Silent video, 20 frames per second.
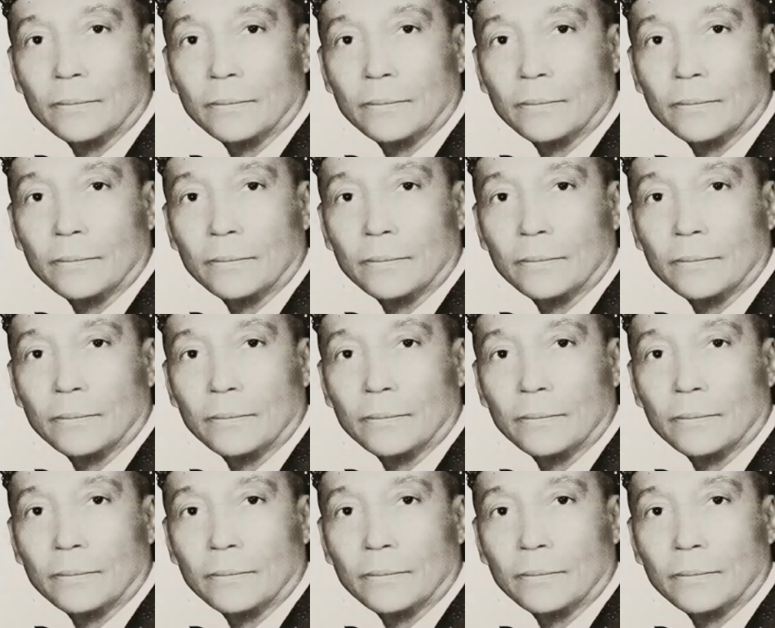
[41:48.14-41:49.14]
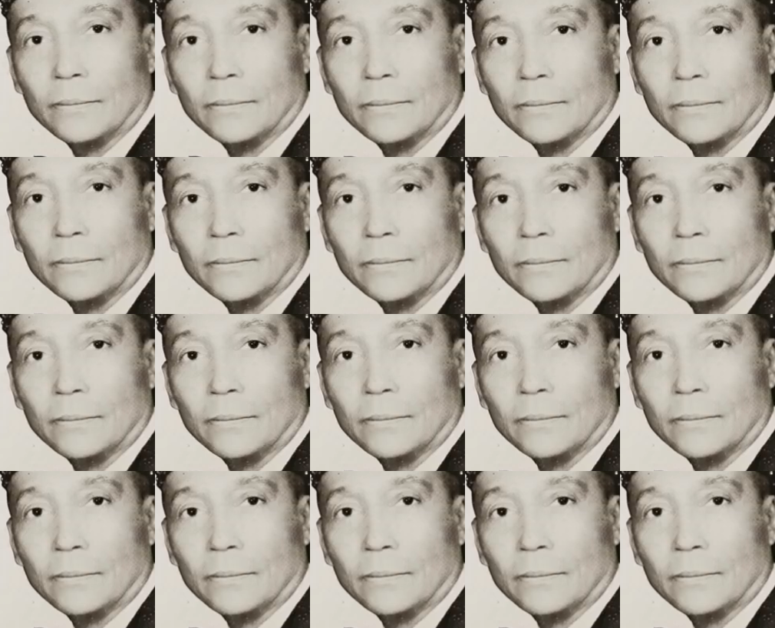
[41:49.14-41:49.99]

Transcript: (no one is talking)